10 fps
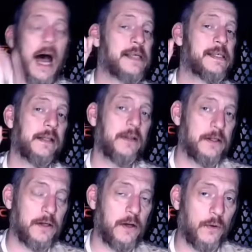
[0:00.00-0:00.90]
I said they're
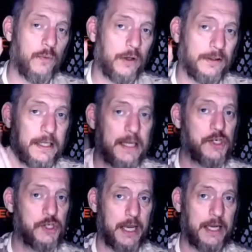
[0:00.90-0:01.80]
either going to run
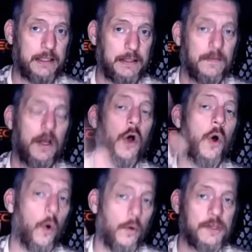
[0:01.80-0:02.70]
Liz Cheney
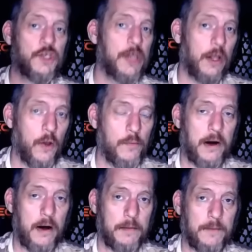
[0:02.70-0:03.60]
or Michelle
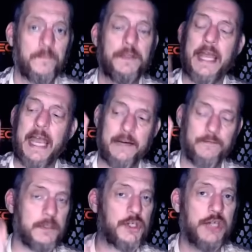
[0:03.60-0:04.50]
Obama. And
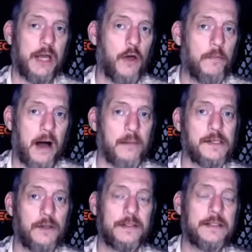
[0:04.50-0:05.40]
if Michelle
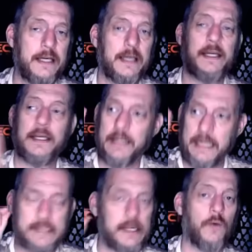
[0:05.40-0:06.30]
Obama's on the ticket,
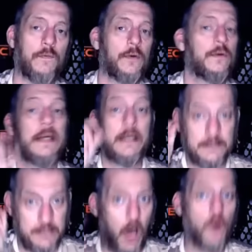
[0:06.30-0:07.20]
it's over.
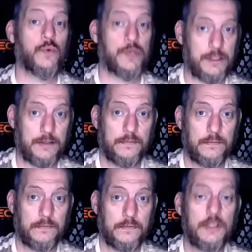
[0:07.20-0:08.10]
Toast.
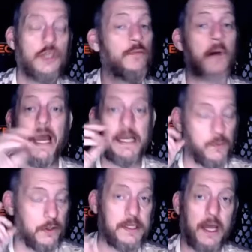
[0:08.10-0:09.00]
You might
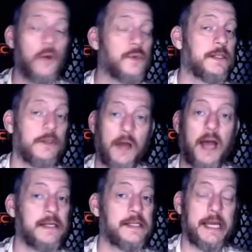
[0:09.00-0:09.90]
as well toast the
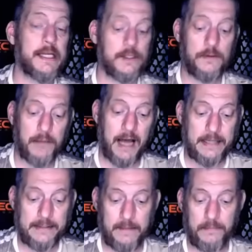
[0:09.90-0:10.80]
United States
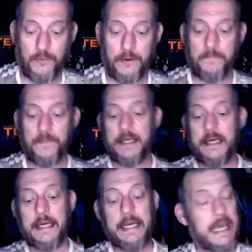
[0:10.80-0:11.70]
goodbye at that point.
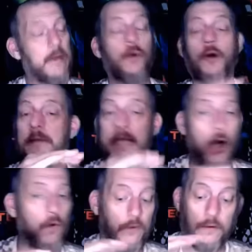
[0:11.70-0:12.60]
It will be
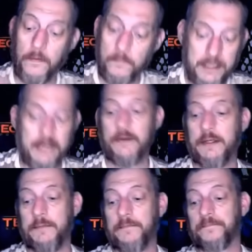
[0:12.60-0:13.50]
over,
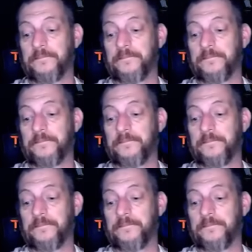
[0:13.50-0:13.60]
period.